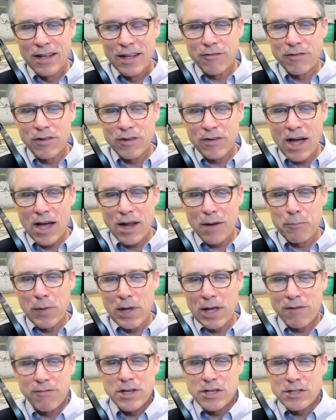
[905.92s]
If you got a
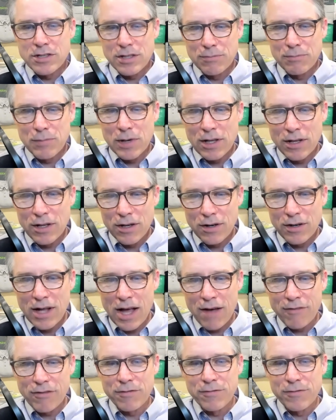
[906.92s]
big vision, but you don't
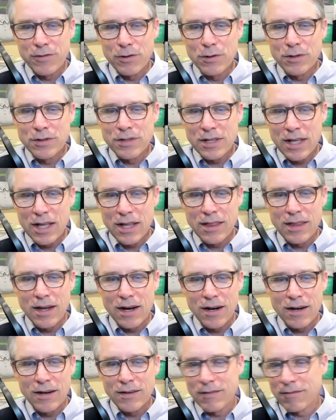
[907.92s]
have the fuel to get
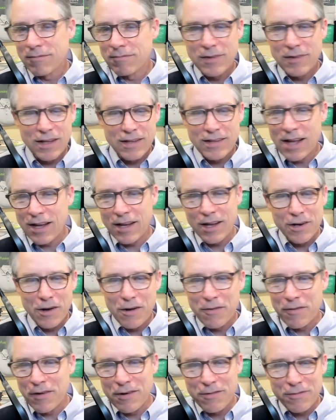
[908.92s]
there, that's not going to
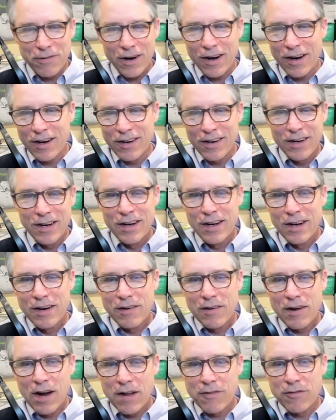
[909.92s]
go very far,
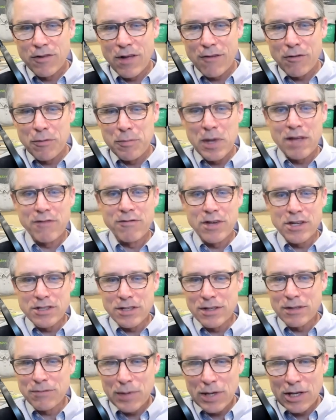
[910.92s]
right? If you have a big
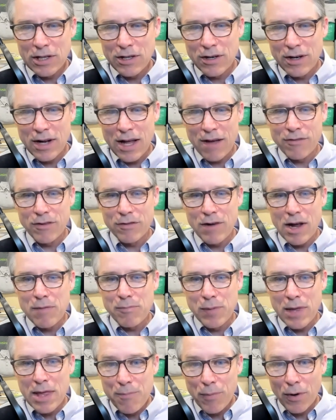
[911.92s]
vision, but you don't have the
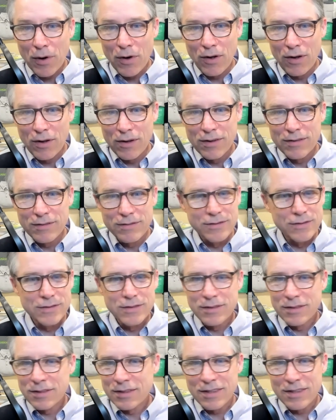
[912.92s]
right people,
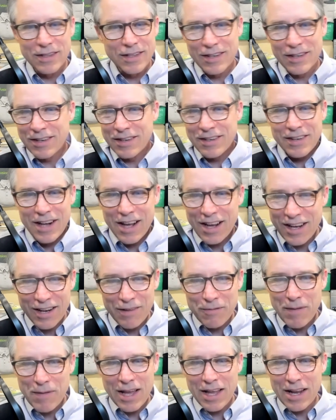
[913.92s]
you're not
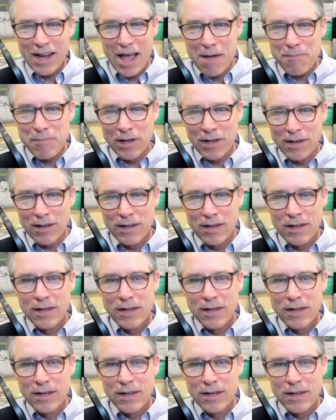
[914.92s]
going to make it happen.